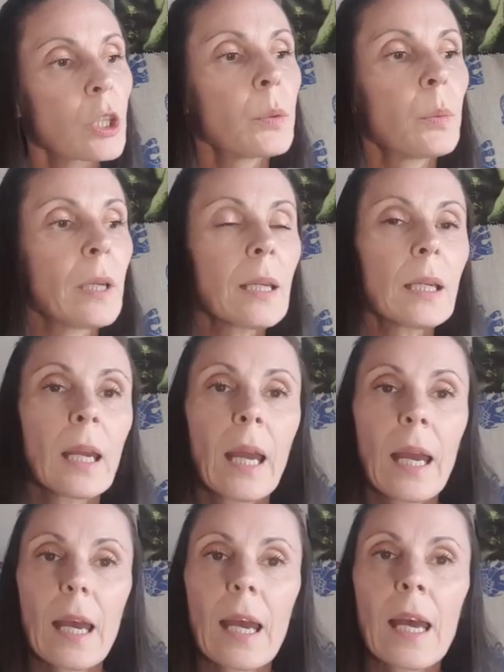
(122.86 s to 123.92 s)
weak
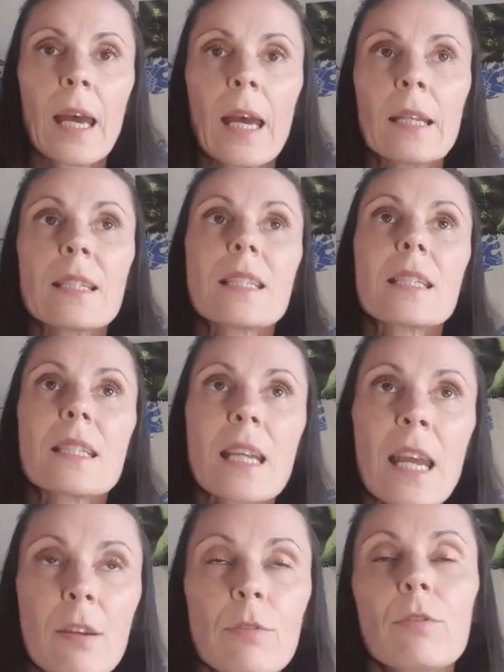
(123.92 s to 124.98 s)
and
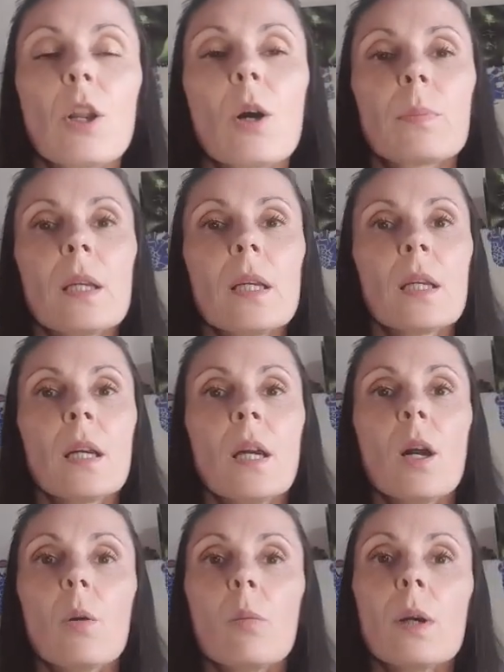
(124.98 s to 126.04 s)
stay floppy,
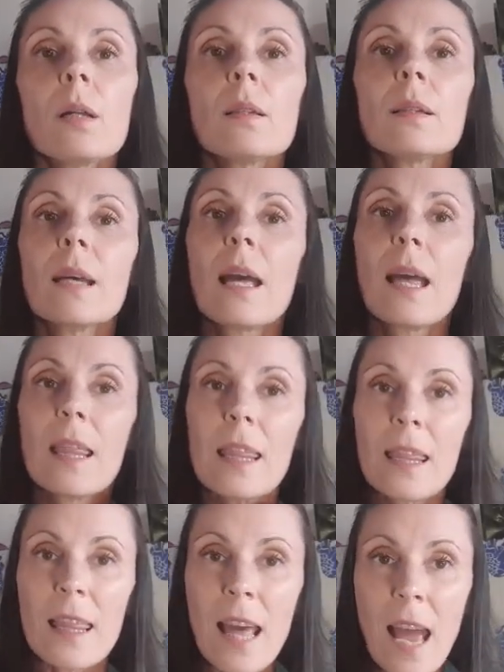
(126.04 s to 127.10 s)
well,
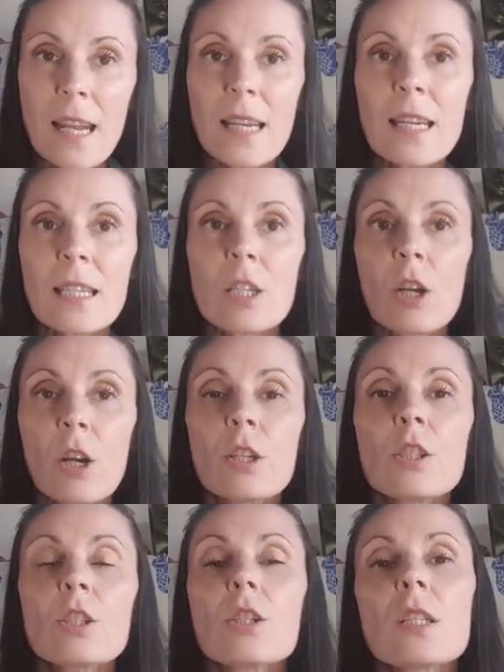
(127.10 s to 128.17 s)
that is
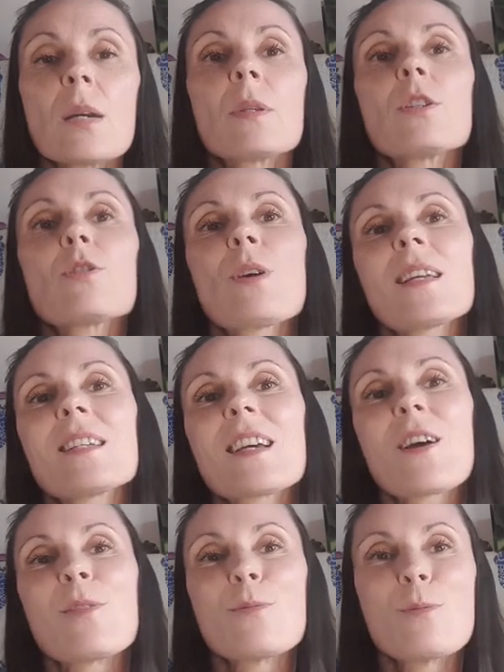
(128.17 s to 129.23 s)
going to demonstrate
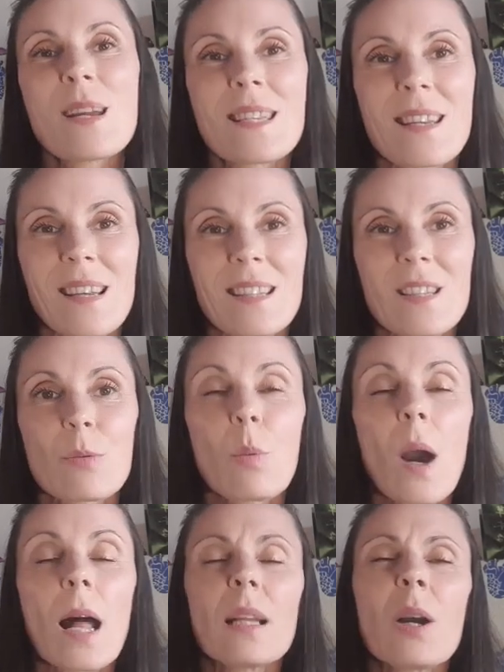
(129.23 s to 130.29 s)
a resonance,
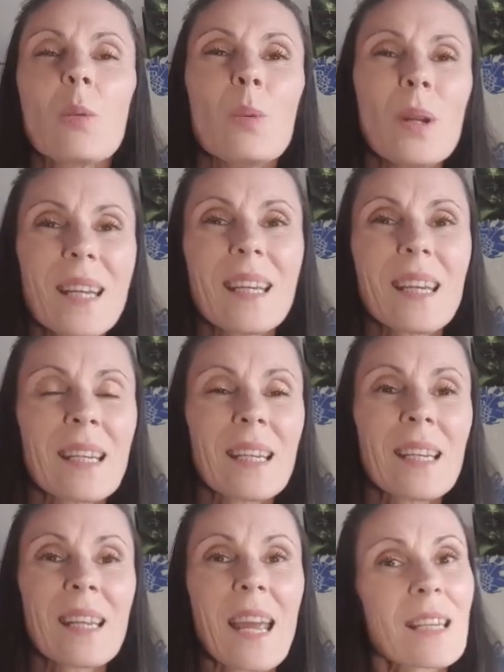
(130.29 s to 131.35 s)
while a weak
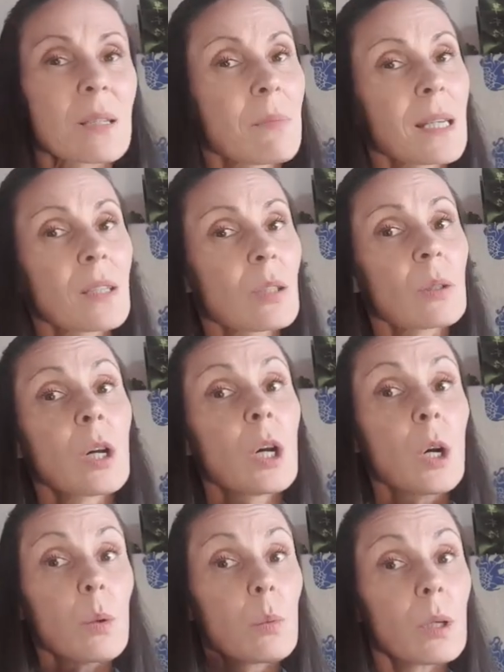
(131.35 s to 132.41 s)
indicator muscle
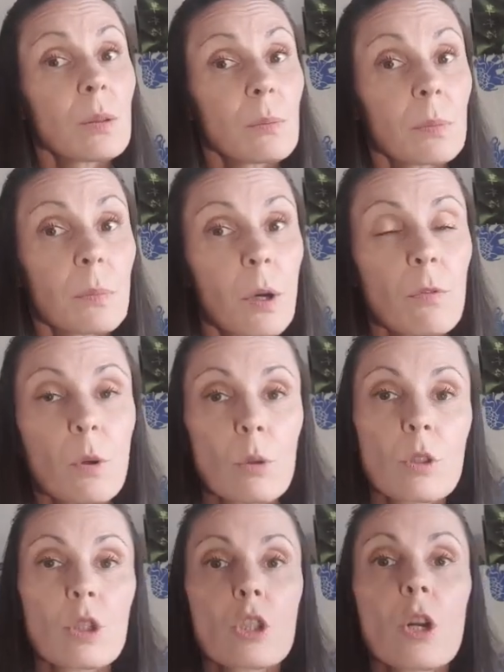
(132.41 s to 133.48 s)
will, of
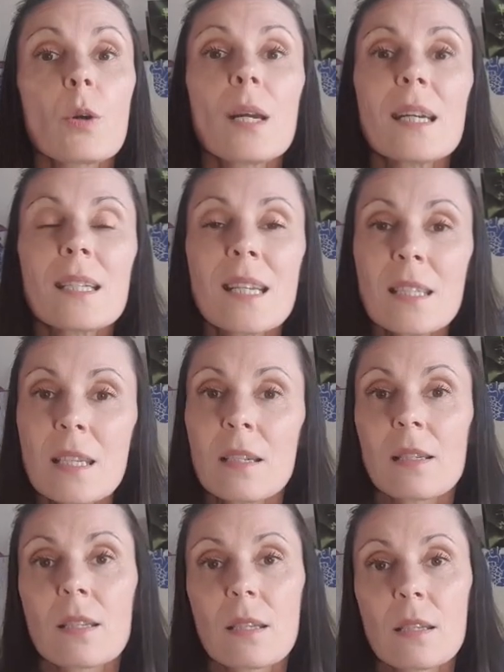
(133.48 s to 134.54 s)
course, show a
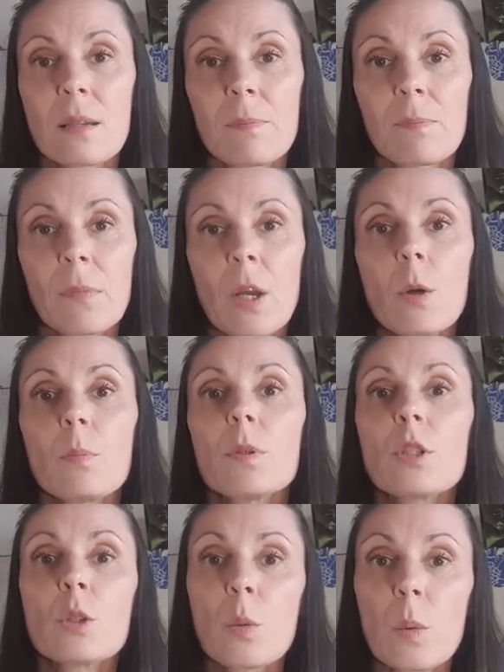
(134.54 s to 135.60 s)
dissonance
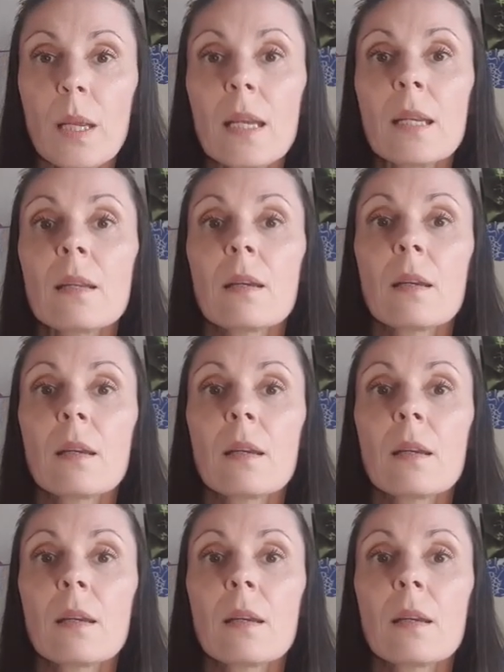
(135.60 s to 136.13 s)
between